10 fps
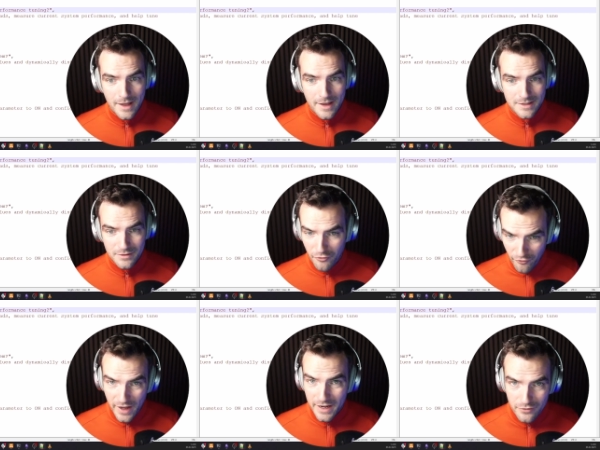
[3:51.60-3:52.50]
is
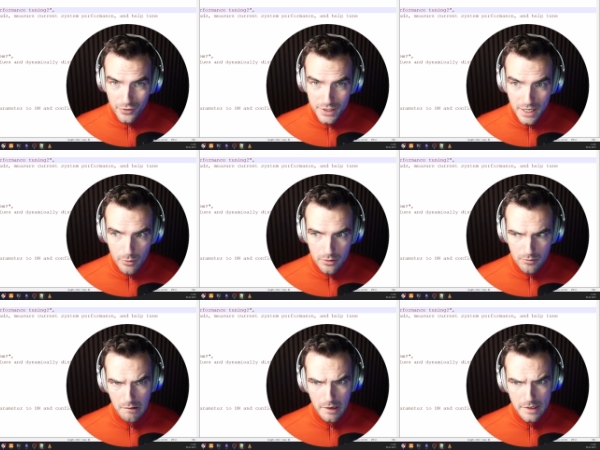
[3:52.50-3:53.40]
fine for a demo,
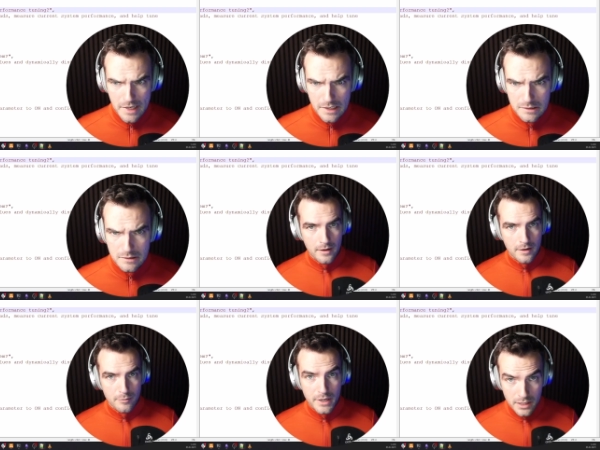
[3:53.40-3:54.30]
I guess,
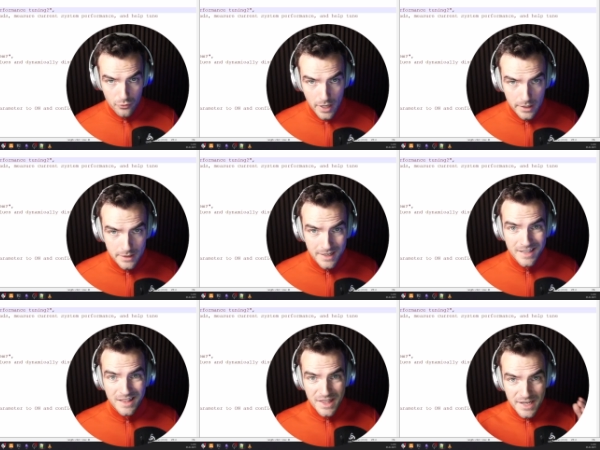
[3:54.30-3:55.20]
but in reality,
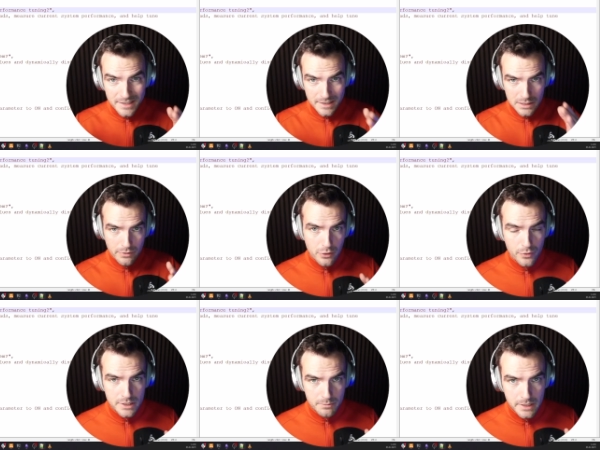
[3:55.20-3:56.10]
this is where you
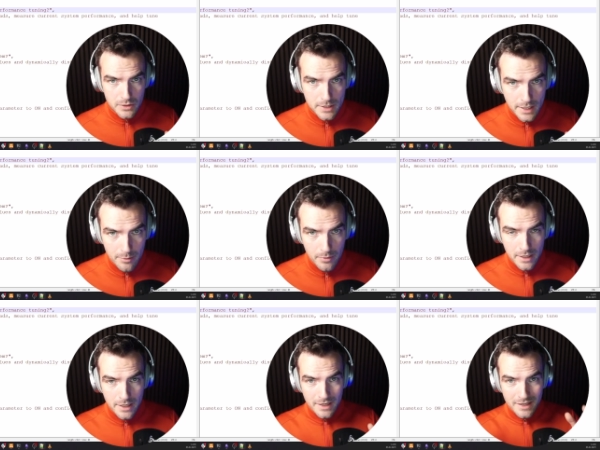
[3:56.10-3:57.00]
want to spend your time.
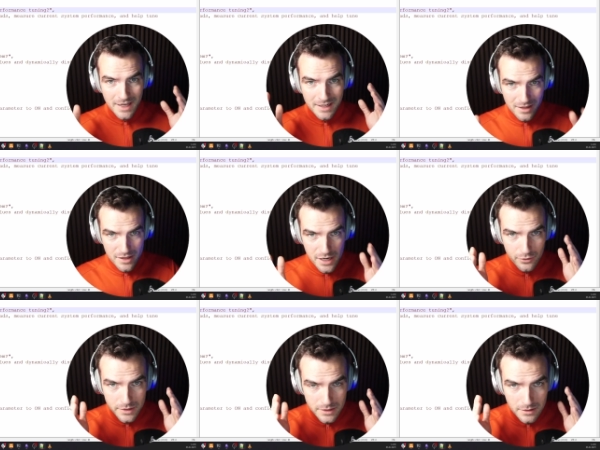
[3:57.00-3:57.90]
Get
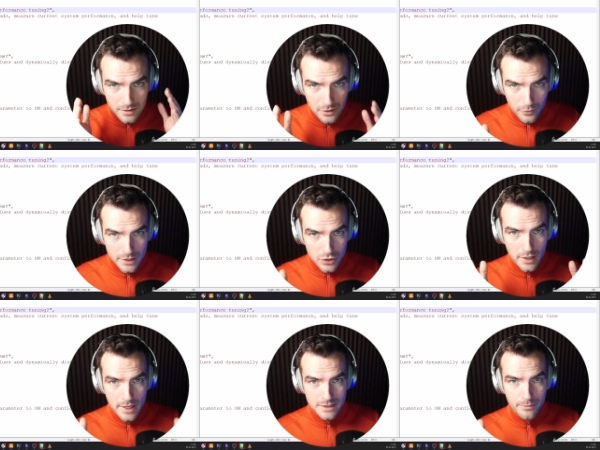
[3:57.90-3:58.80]
those question
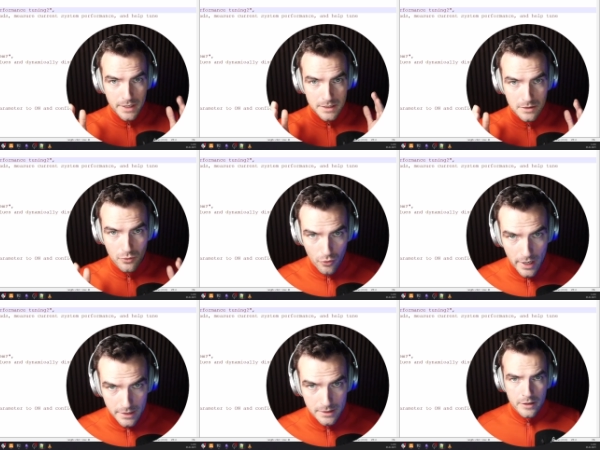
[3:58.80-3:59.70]
and answer pairs
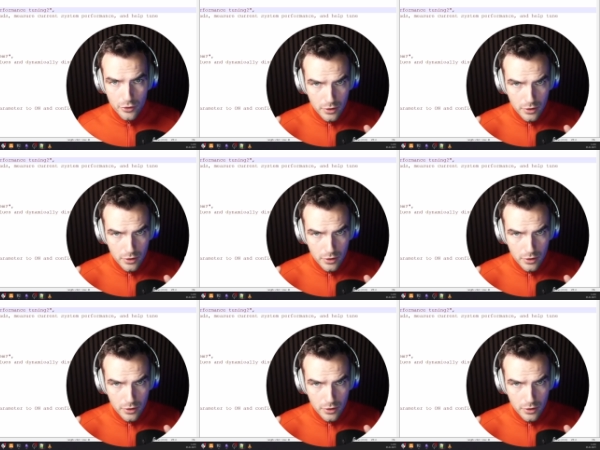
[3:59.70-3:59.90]
right. You don't